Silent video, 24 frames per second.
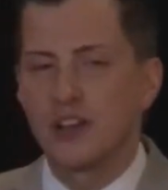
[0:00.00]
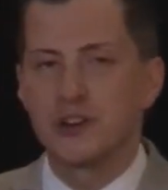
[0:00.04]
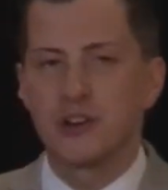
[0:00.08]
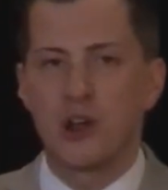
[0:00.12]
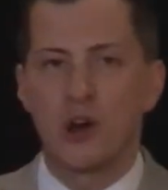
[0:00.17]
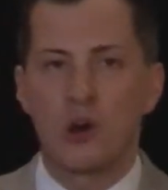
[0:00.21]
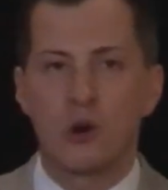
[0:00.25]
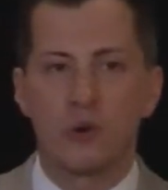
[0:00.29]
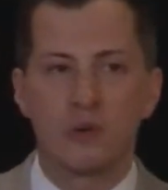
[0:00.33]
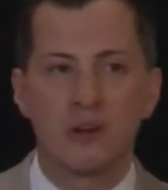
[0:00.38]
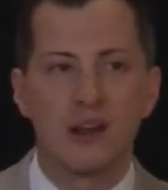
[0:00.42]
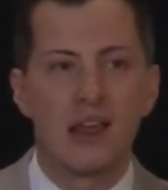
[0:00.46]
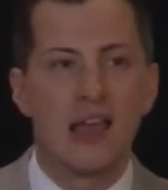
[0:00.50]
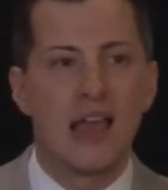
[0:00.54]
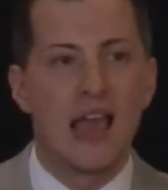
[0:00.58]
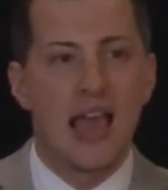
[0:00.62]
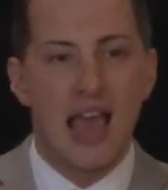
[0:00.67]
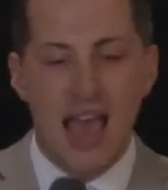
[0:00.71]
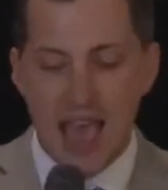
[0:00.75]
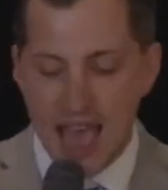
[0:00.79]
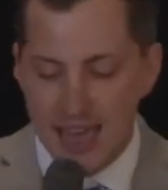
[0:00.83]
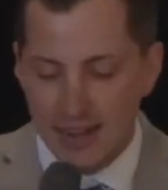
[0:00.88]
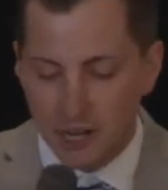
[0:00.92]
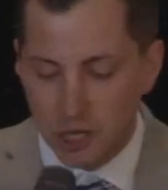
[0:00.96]
unknown,
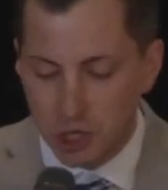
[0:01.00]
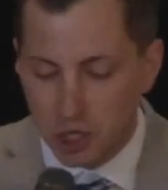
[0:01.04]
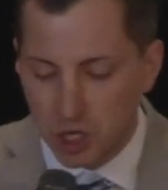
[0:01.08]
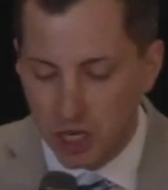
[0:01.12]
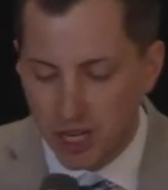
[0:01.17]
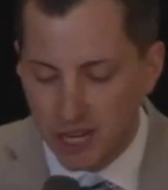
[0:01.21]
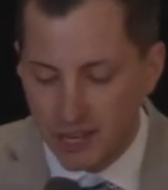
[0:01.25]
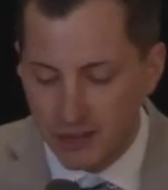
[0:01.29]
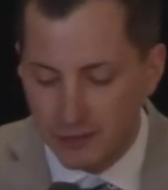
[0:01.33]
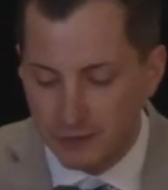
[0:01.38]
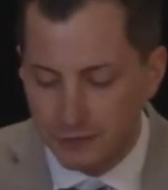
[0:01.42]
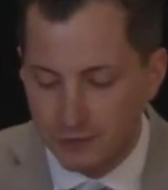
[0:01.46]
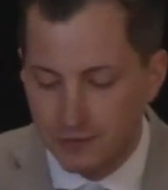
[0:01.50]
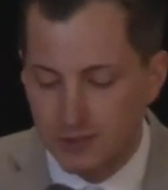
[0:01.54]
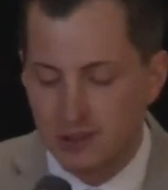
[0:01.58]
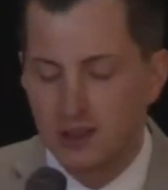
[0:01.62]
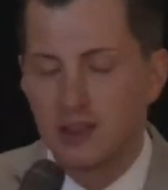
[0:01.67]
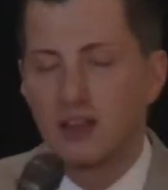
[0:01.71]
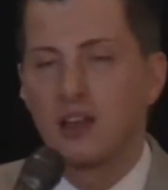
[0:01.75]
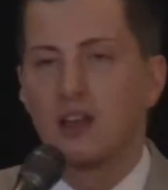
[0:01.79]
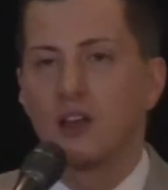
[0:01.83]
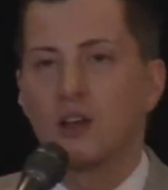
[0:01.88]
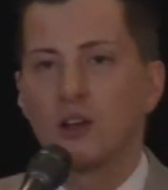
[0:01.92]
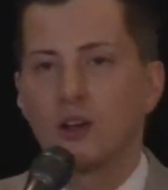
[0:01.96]
and
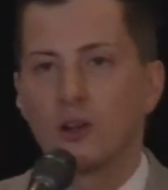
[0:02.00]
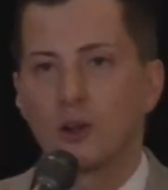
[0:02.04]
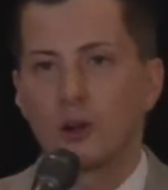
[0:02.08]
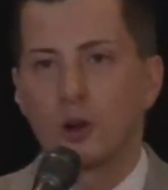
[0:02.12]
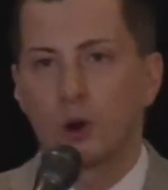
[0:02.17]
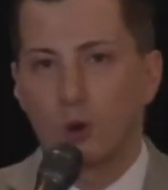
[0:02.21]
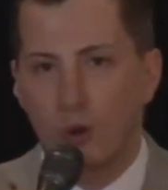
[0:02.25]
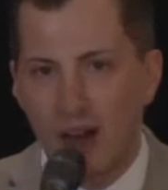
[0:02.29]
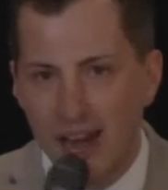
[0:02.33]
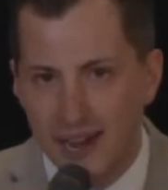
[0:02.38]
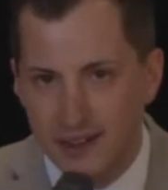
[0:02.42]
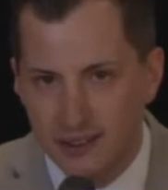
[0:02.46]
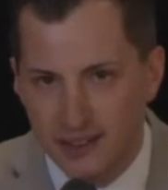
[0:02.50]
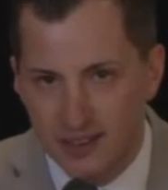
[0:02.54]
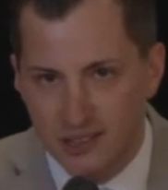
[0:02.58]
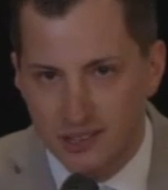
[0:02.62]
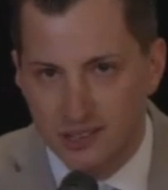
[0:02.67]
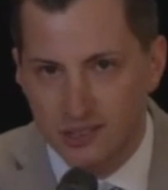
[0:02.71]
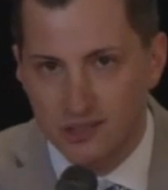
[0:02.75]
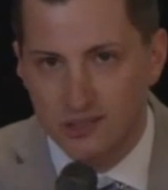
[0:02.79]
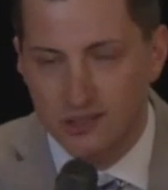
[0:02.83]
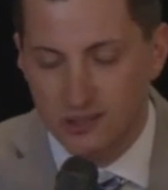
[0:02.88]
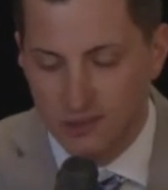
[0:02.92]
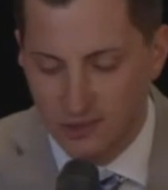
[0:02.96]
achieve
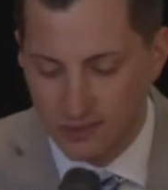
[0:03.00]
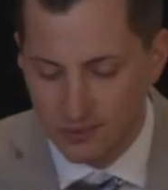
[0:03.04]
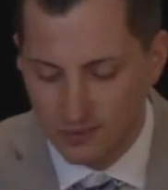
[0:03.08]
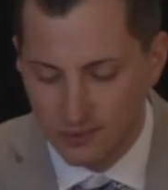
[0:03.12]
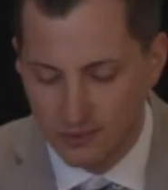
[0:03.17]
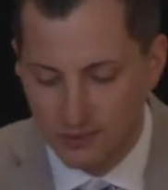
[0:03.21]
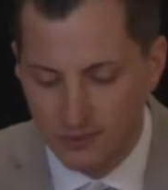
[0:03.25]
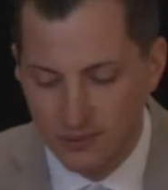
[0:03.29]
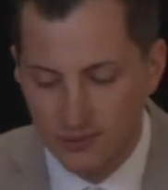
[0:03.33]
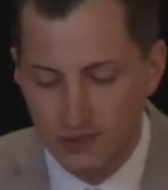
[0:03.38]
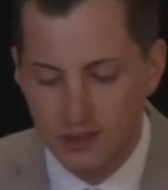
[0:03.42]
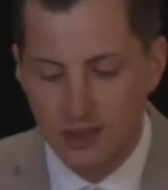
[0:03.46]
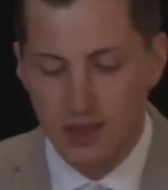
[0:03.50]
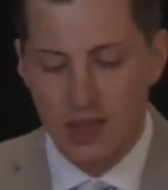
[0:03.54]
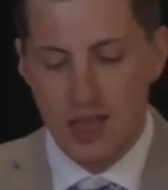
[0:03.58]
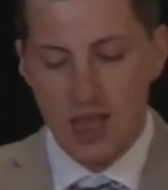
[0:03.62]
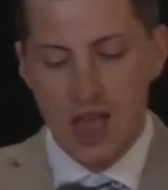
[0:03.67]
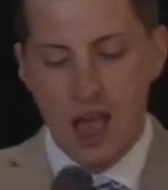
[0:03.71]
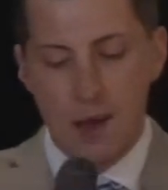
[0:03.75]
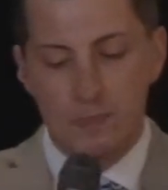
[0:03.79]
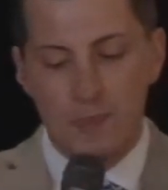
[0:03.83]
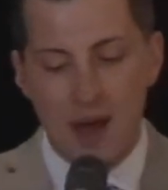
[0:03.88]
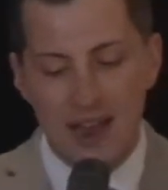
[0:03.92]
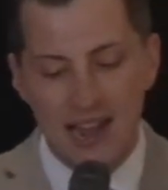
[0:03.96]
greatness.
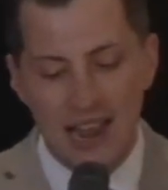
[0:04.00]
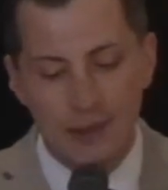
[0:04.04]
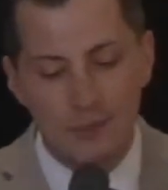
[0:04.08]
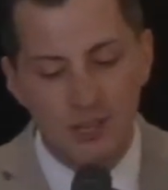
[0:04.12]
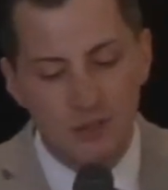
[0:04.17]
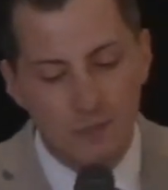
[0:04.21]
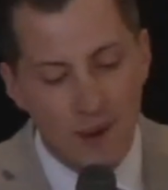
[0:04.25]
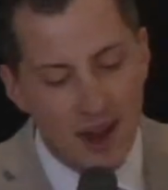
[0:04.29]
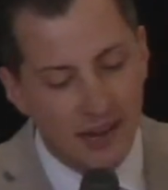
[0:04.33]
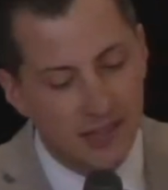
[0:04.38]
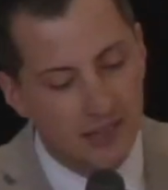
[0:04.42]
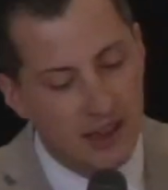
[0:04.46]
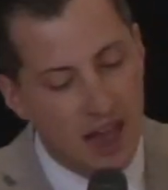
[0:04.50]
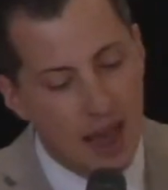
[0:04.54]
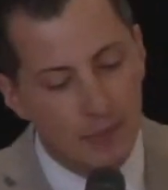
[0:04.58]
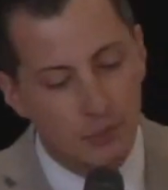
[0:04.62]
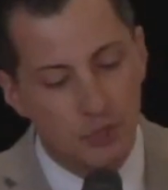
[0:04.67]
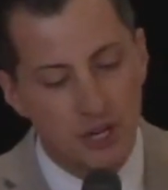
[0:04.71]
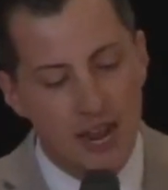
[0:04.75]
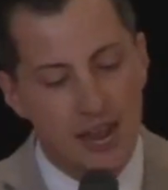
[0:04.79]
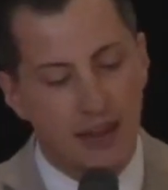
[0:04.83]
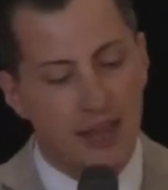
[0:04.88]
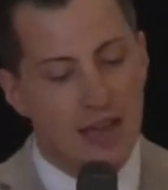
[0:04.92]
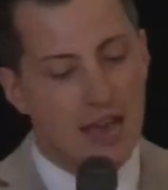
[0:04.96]
My name is Mike
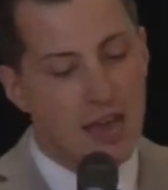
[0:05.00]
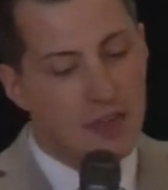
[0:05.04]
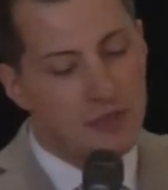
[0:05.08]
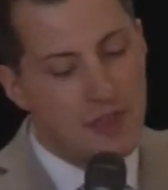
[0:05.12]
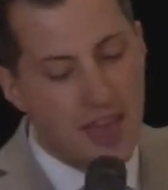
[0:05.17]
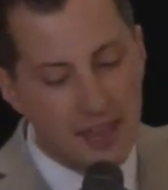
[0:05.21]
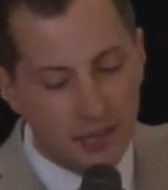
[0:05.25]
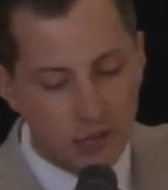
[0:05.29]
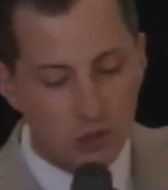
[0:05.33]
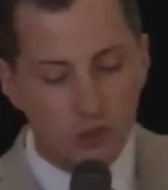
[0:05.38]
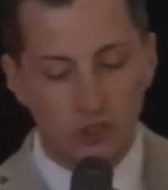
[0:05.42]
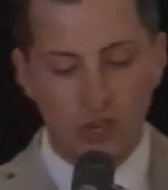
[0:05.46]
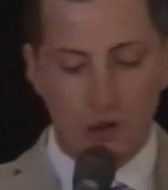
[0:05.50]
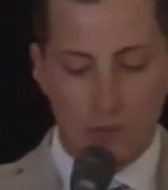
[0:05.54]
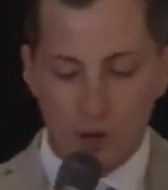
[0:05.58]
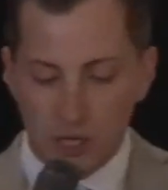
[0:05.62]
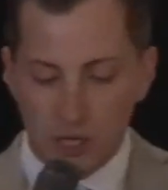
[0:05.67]
Tomczyk. Thank you so